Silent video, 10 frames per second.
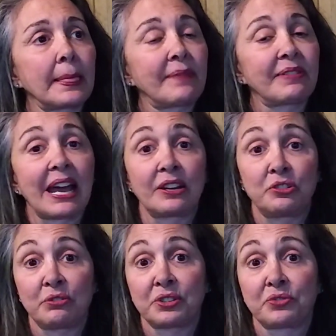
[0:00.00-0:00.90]
I've got to
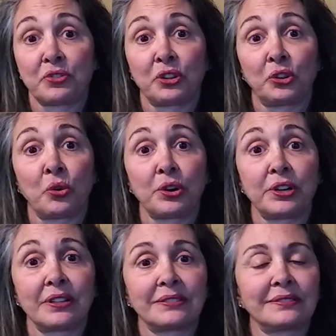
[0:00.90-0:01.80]
do this for the Lord
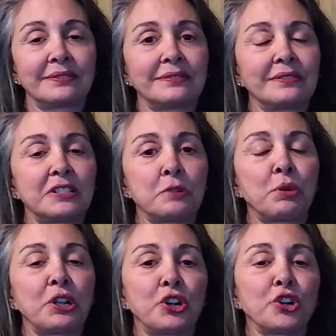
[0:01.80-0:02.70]
to
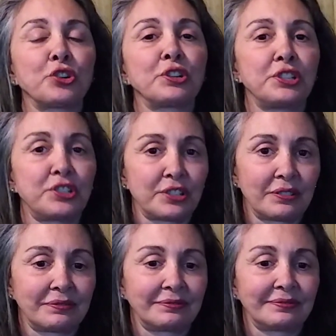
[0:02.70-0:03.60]
bring courage,
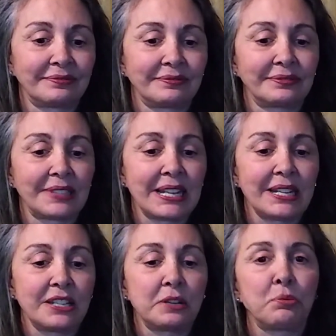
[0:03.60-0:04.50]

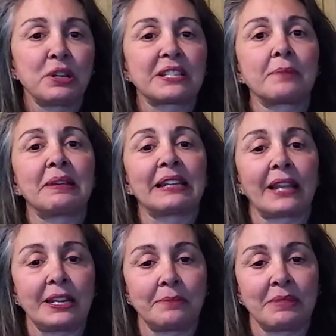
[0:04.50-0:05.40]
to bring some
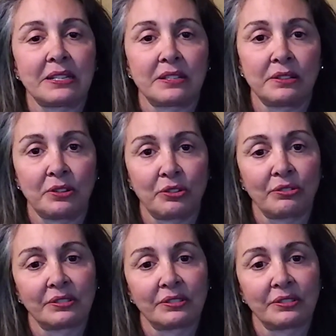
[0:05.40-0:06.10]
enlightenment to you.